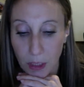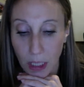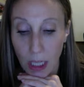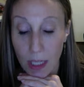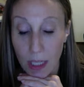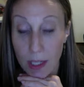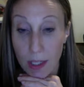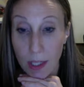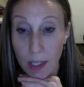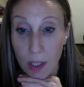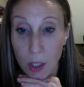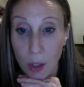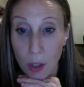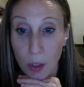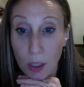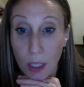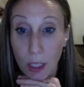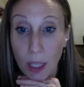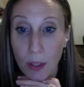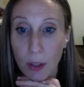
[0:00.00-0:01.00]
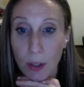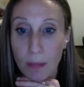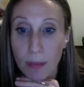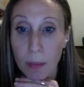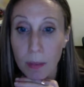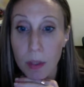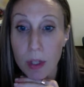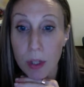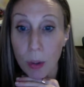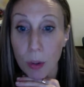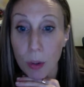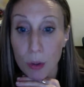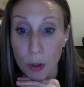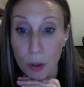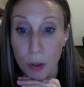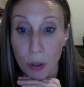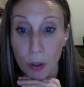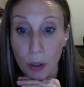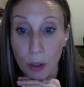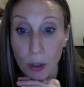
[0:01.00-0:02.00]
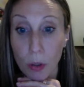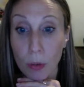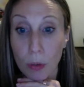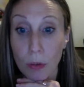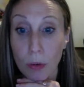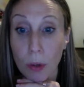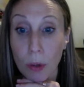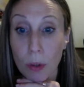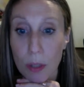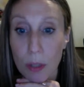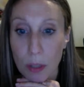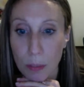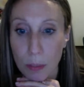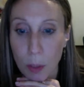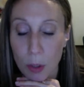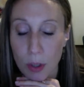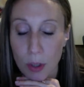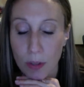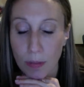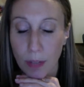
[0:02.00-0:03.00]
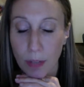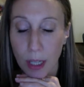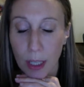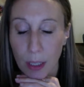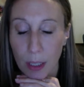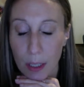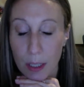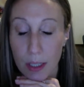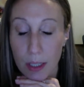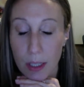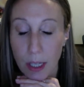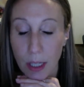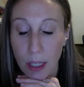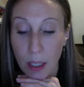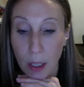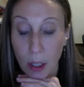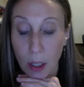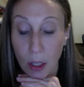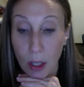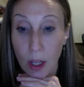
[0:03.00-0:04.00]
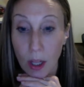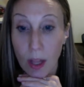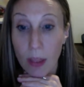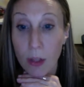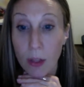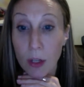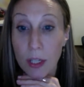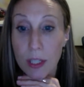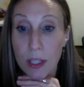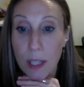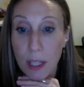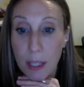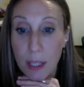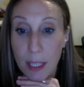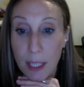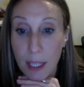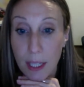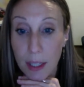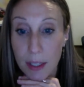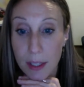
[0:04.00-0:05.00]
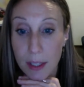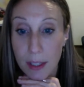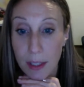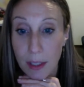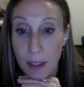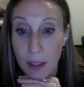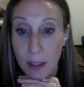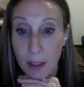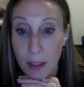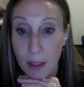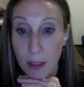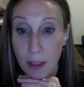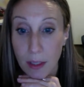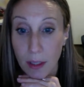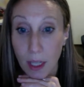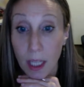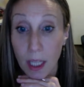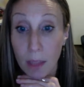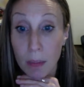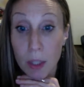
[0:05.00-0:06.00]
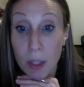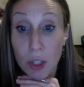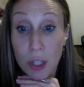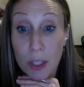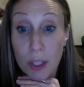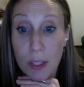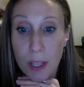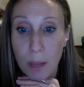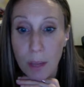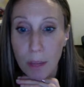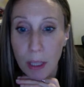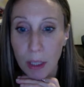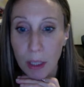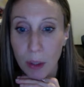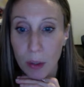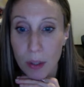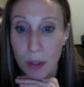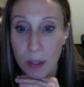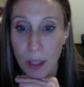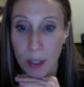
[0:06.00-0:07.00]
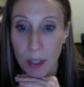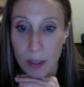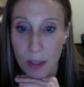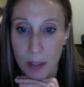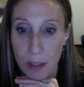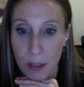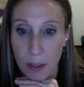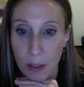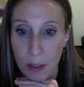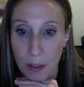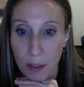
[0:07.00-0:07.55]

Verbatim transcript: I sent her a letter from a soldier who wrote to Moshe Feiglin saying, They're sending us on missions that make no sense.